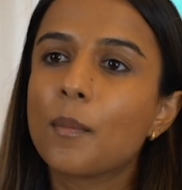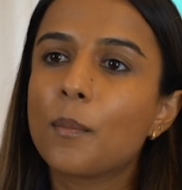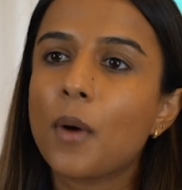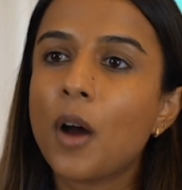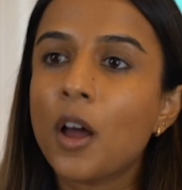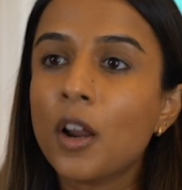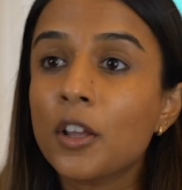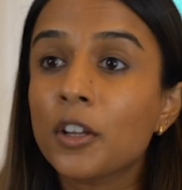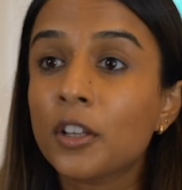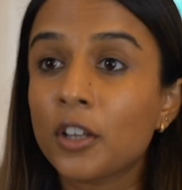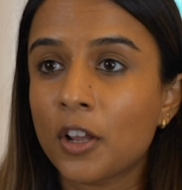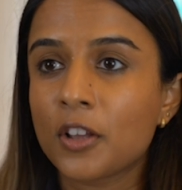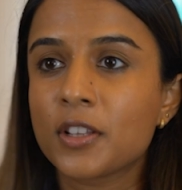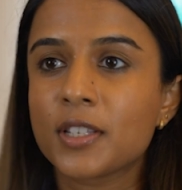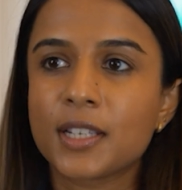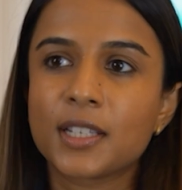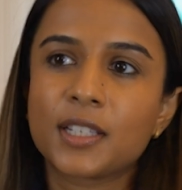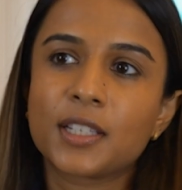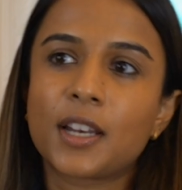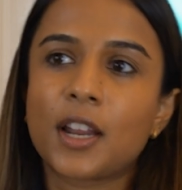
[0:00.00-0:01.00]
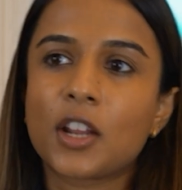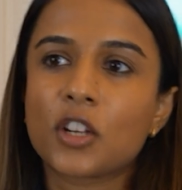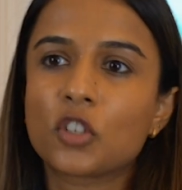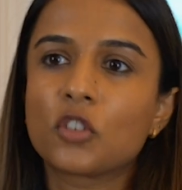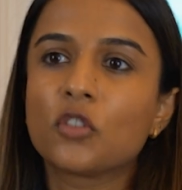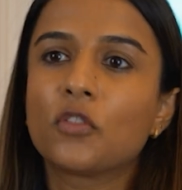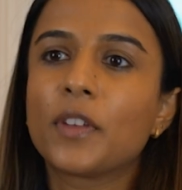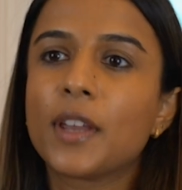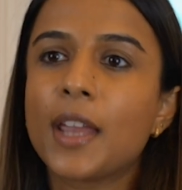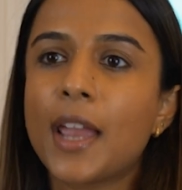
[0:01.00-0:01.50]
Barlow Close
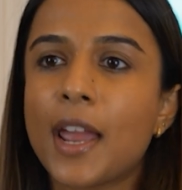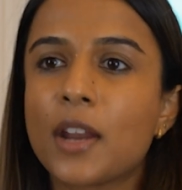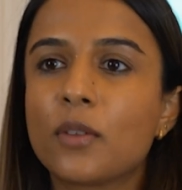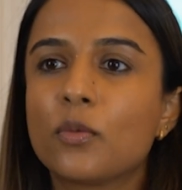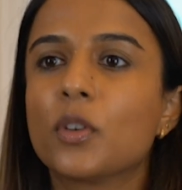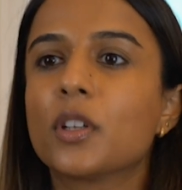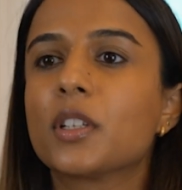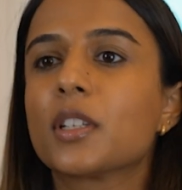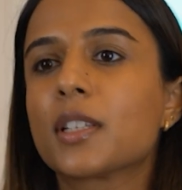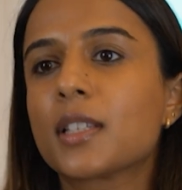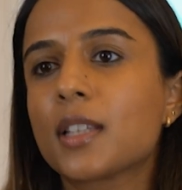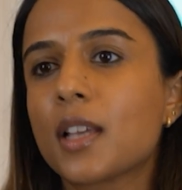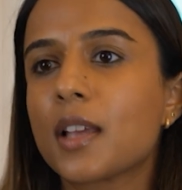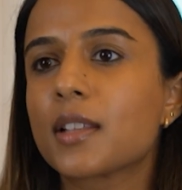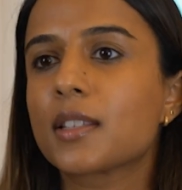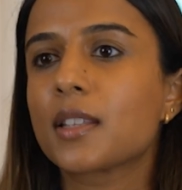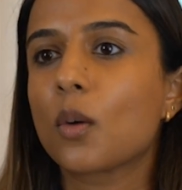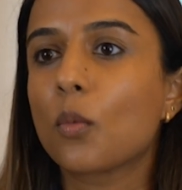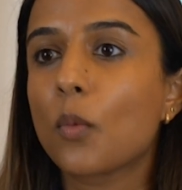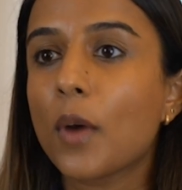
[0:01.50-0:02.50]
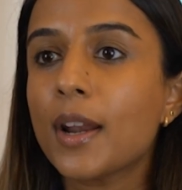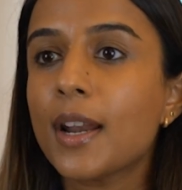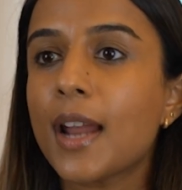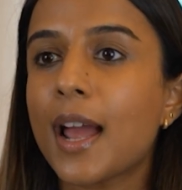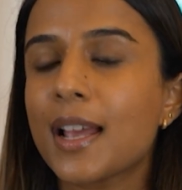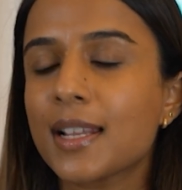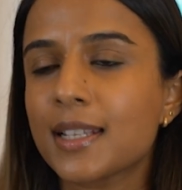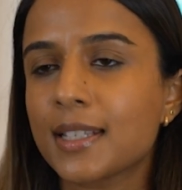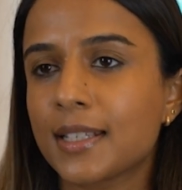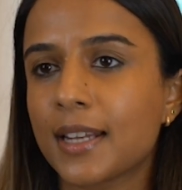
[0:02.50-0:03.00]
International v Henwood asserts that when
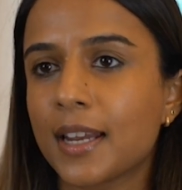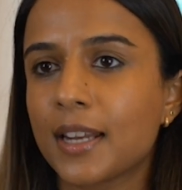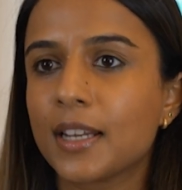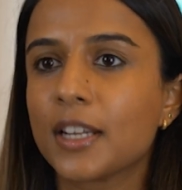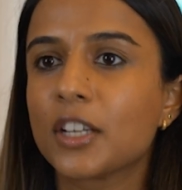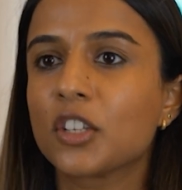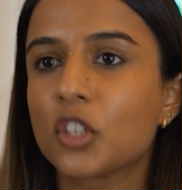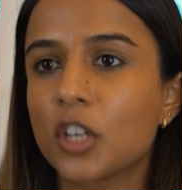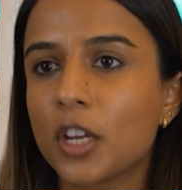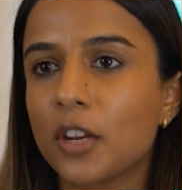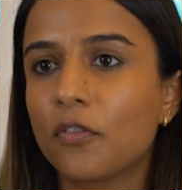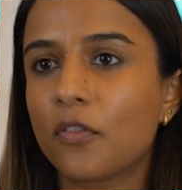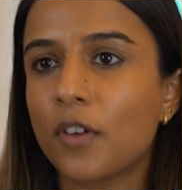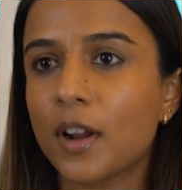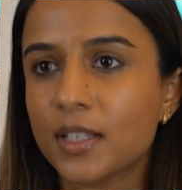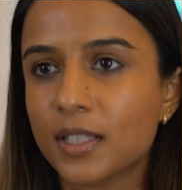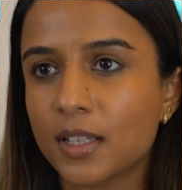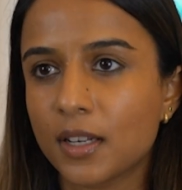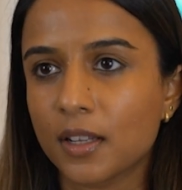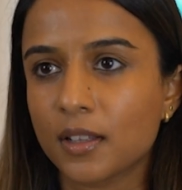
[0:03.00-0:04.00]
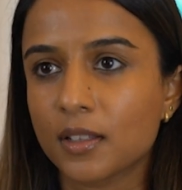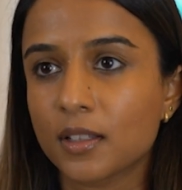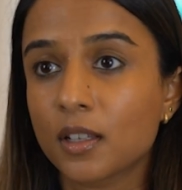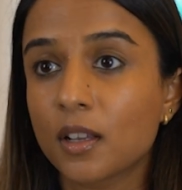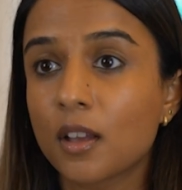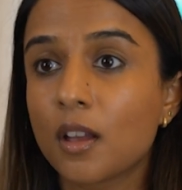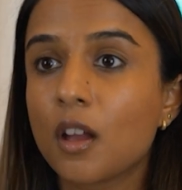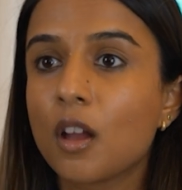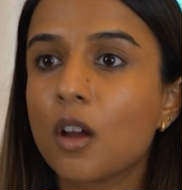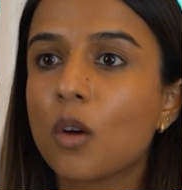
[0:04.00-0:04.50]
ascertaining chief residence,
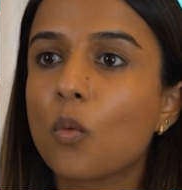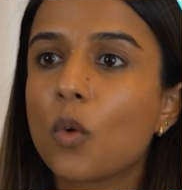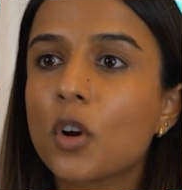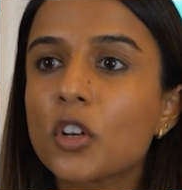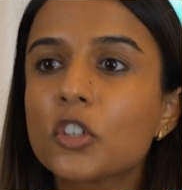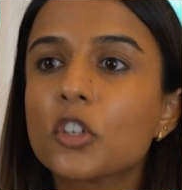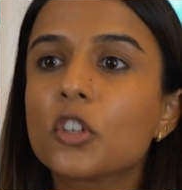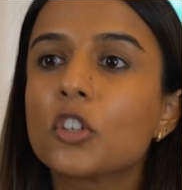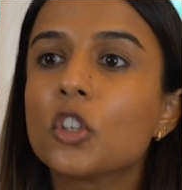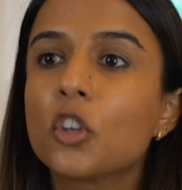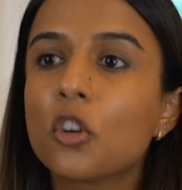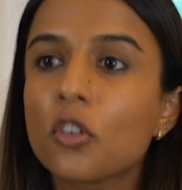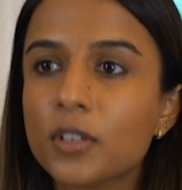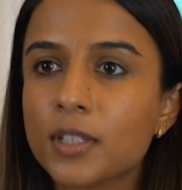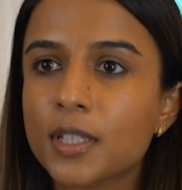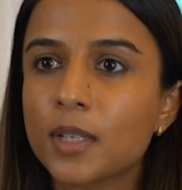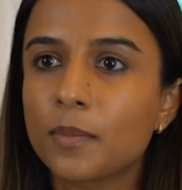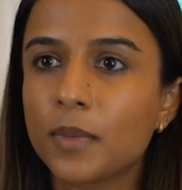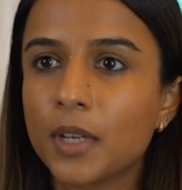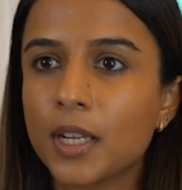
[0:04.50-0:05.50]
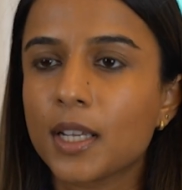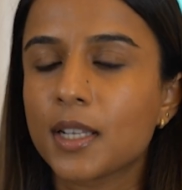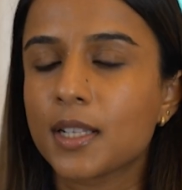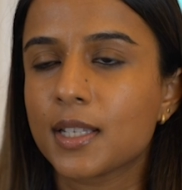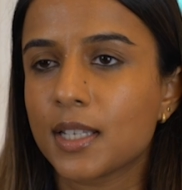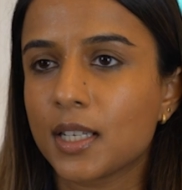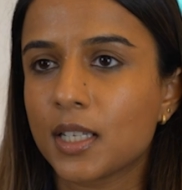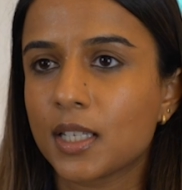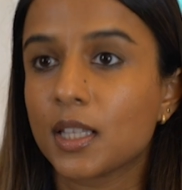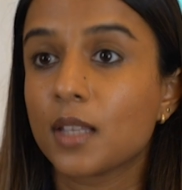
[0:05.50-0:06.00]
one should not simply
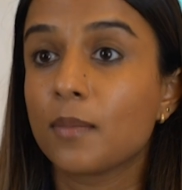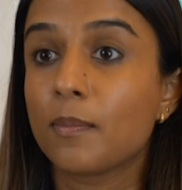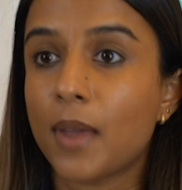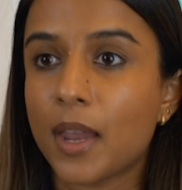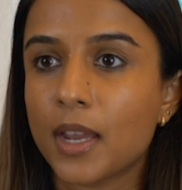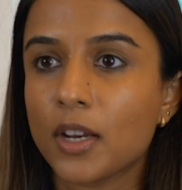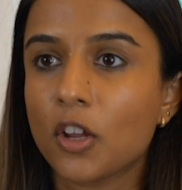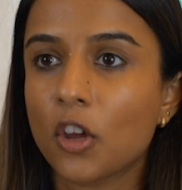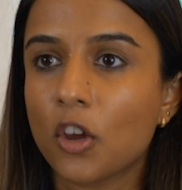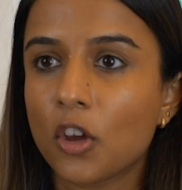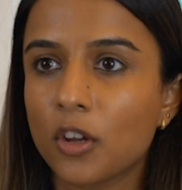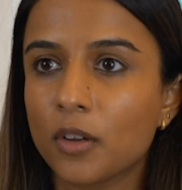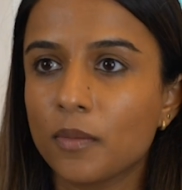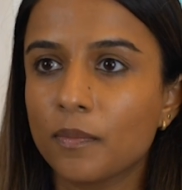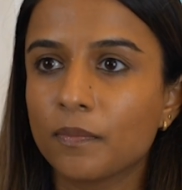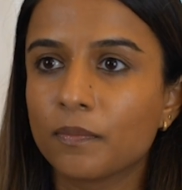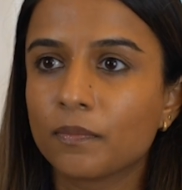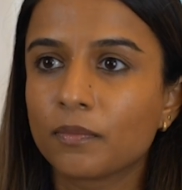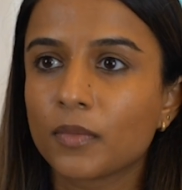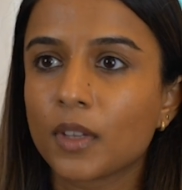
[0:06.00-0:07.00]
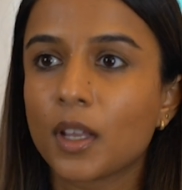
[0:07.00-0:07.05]
consider the main home.